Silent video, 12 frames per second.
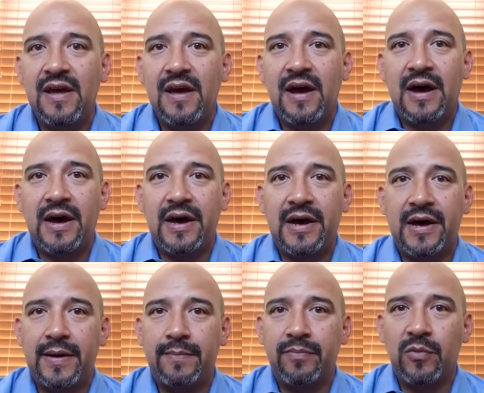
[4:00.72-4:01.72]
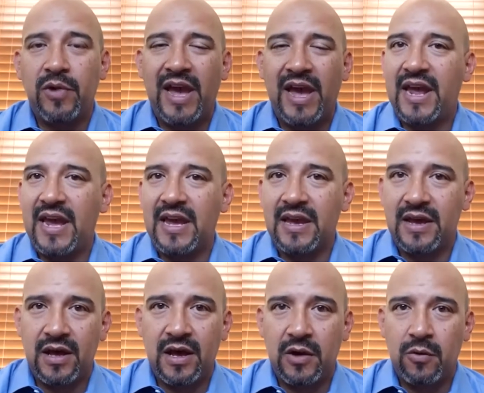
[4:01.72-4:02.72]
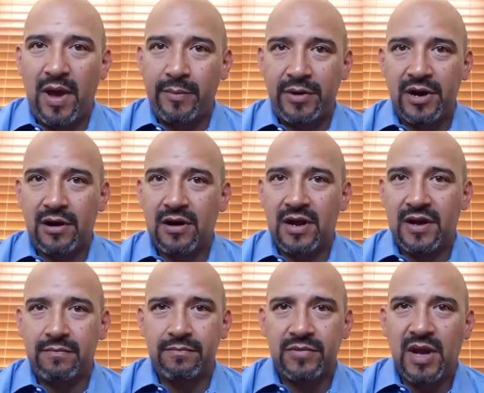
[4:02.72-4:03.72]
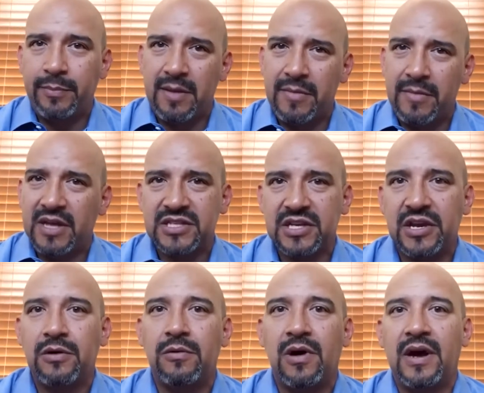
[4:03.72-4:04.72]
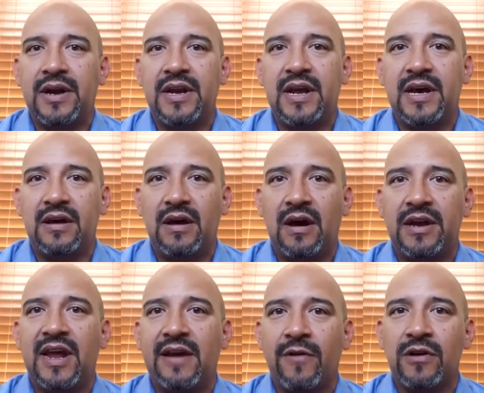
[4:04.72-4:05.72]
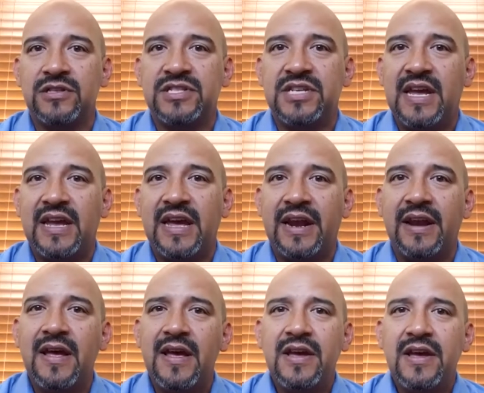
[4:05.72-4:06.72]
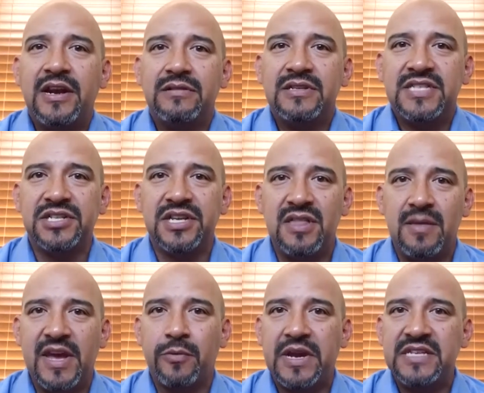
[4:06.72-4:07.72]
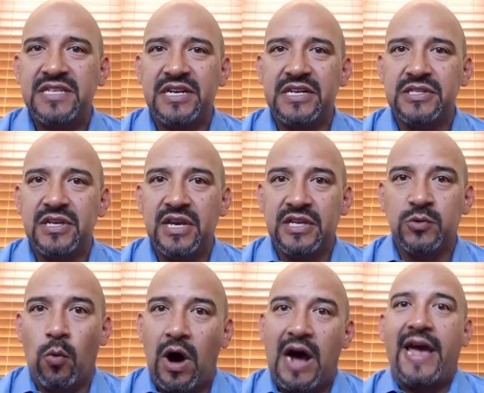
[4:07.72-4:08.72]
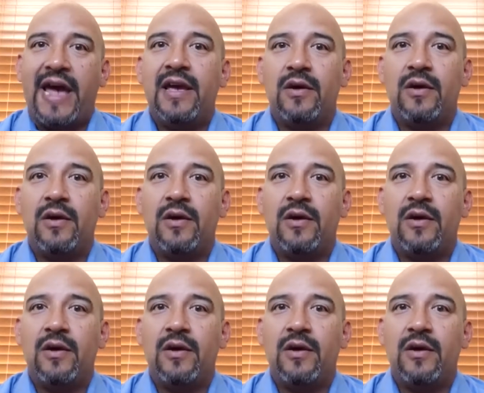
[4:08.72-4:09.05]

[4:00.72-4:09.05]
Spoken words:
We had a webinar a couple of months ago on diversity, and essentially the big reason is why